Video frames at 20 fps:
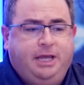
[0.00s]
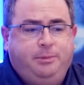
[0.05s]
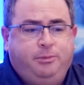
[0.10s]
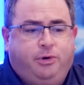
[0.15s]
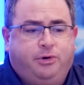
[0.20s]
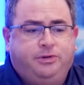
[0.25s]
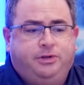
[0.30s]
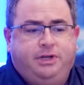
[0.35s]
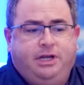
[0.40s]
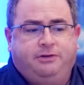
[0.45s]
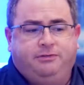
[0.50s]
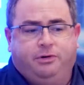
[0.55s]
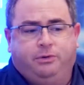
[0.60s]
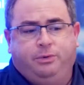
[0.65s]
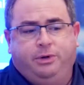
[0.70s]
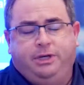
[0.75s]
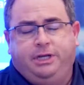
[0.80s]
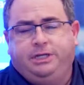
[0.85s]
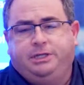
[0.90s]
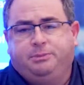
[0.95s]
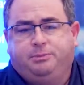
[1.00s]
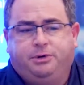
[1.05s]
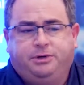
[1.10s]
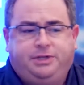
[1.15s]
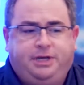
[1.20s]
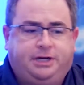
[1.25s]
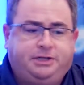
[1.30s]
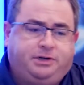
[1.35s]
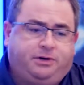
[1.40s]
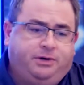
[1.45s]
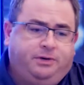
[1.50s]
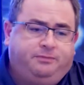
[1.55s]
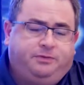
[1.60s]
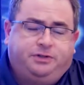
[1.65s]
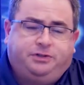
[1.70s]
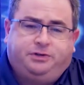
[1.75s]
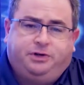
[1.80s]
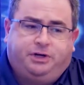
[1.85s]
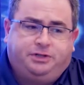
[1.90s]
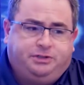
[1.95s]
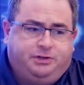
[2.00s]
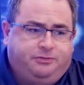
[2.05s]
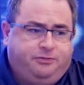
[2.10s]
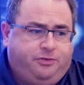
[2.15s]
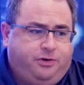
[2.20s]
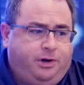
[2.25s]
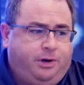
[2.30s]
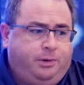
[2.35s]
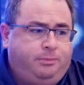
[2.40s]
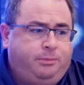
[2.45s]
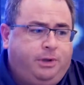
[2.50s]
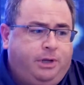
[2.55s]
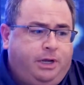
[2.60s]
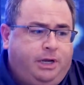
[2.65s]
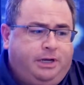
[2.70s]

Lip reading: more than ever, we need to protect our infrastructure from